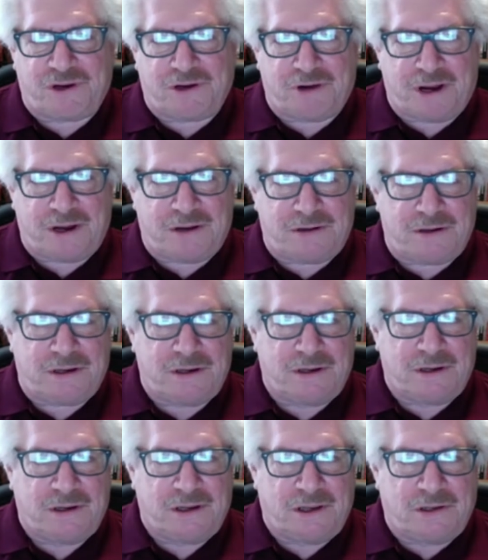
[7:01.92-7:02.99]
around
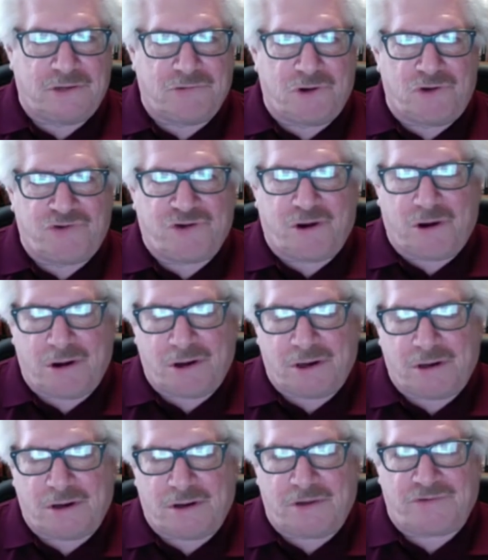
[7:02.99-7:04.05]
in the Rose
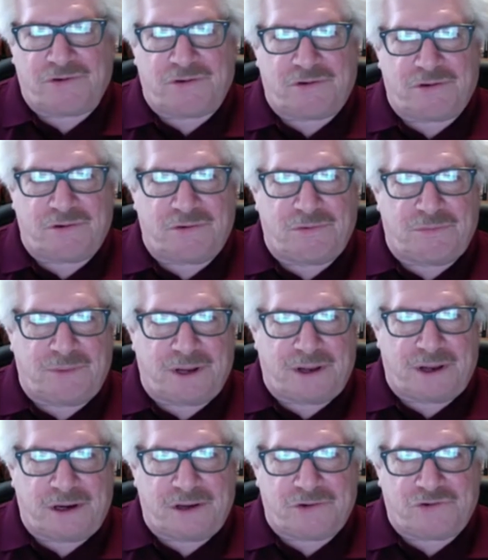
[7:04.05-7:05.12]
Garden to listen to
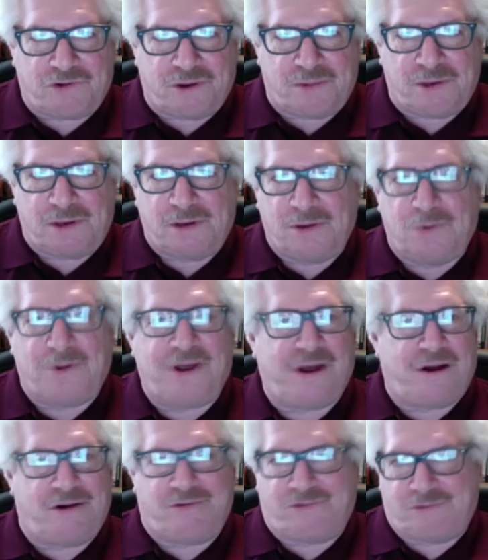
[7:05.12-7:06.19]
Melania Trump. Who
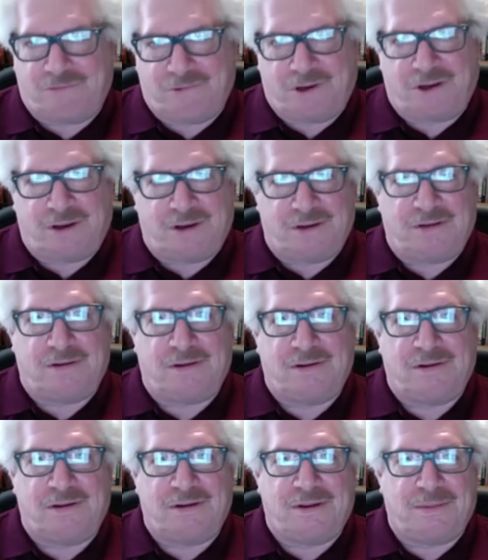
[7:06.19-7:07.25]
cares, really?
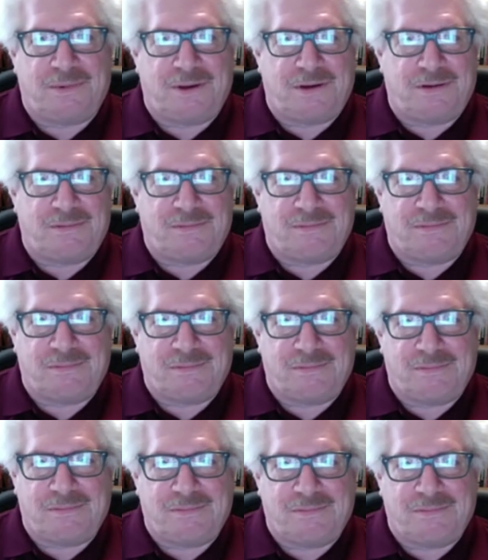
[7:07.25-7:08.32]
I mean,
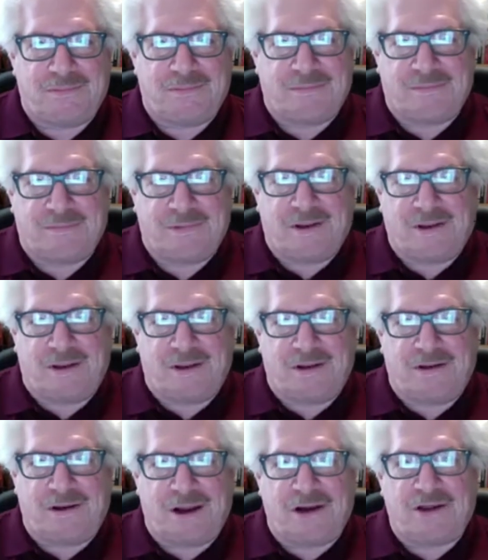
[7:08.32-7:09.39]
uh, uh, uh,
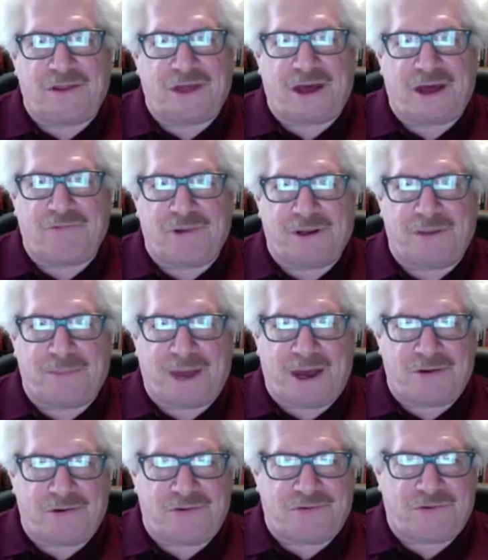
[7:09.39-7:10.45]
none of that really
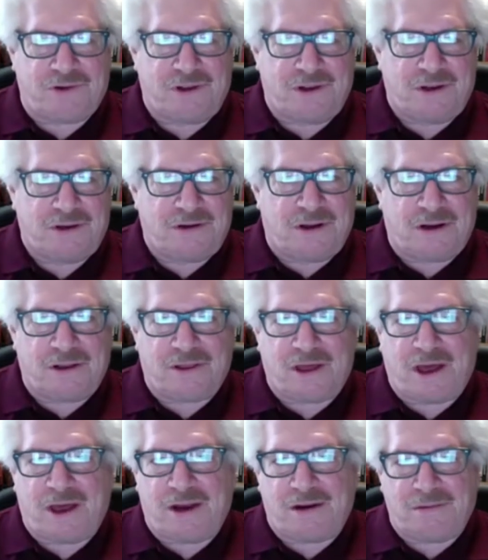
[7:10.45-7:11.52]
matters. None of
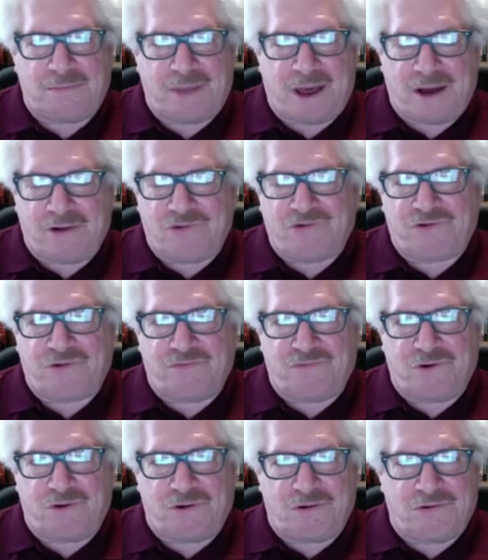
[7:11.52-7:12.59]
that matters to
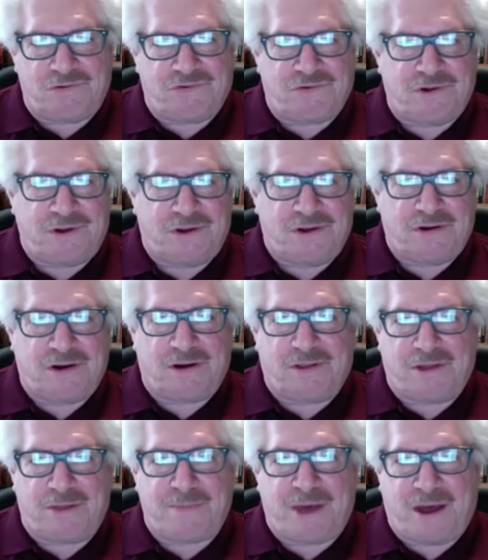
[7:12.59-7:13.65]
voters. None of
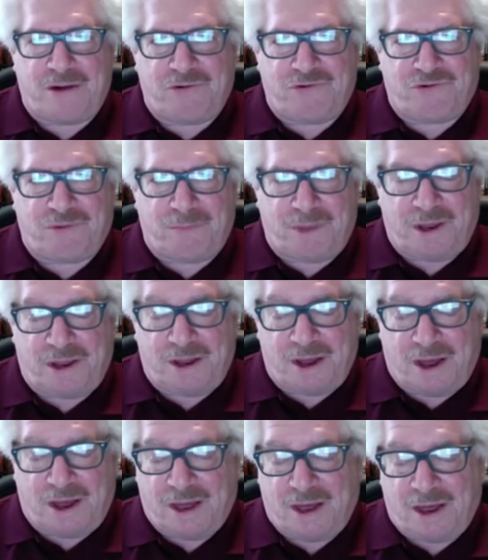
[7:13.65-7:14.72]
that matters to me.
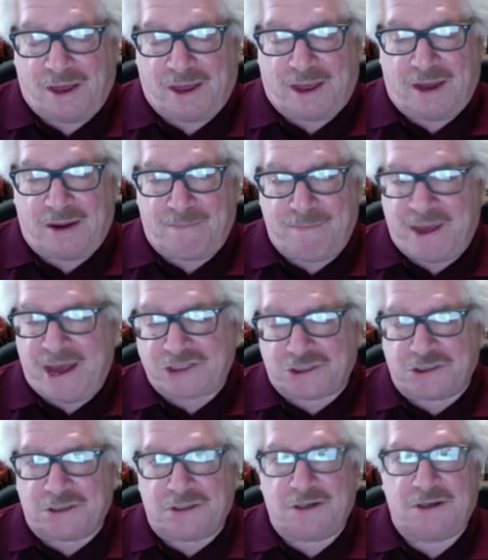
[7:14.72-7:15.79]
I, I can't
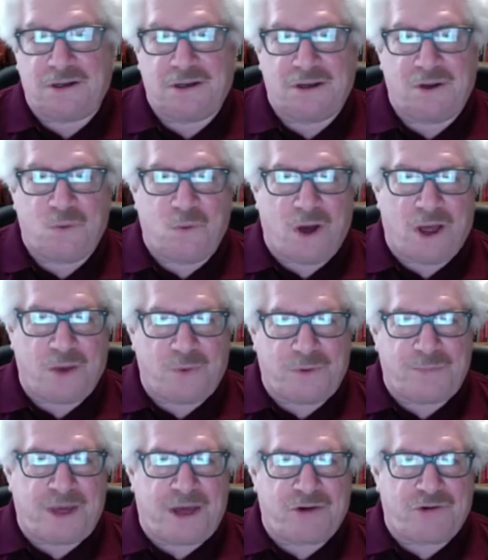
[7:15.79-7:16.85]
imagine why it
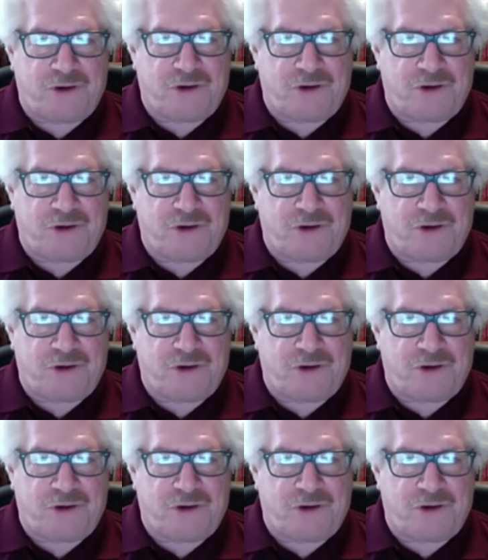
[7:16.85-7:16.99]
would matter